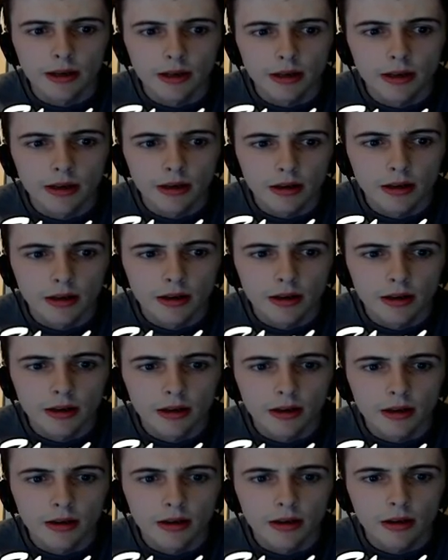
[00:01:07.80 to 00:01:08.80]

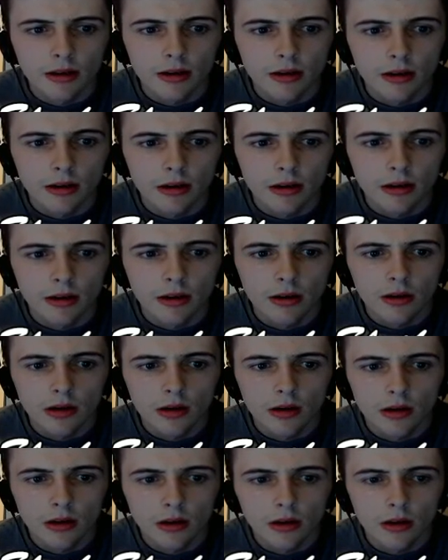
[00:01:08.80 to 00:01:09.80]

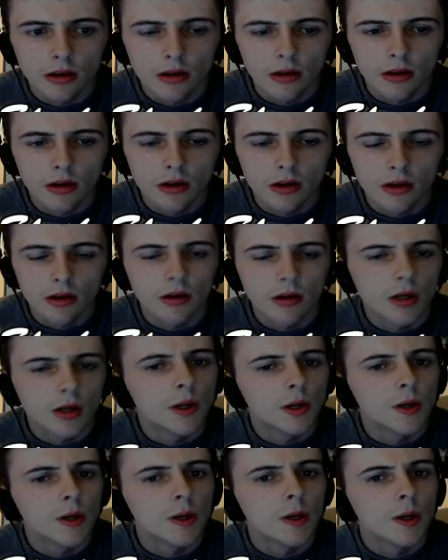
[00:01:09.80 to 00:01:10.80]

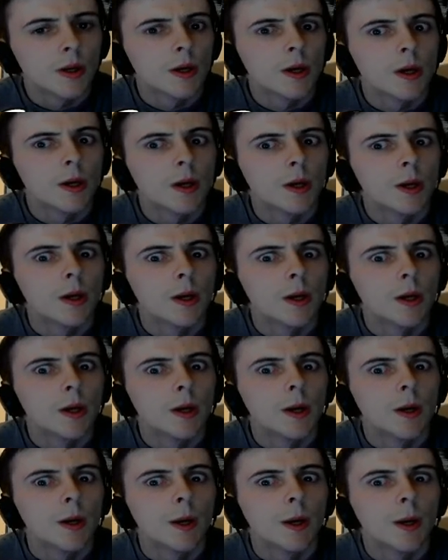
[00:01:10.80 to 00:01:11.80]

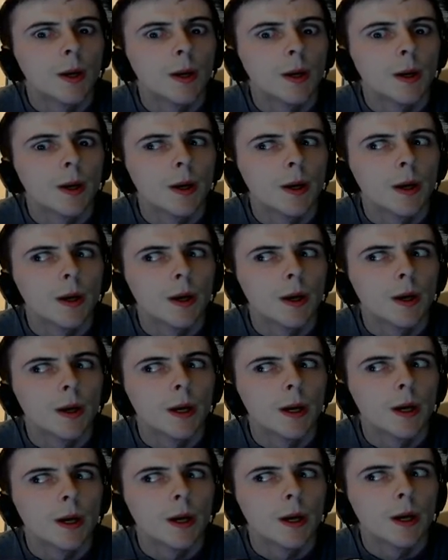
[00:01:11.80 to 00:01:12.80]

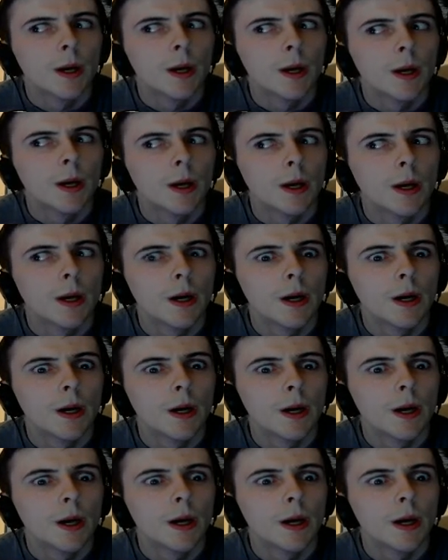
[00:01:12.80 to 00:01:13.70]
Nothing is said.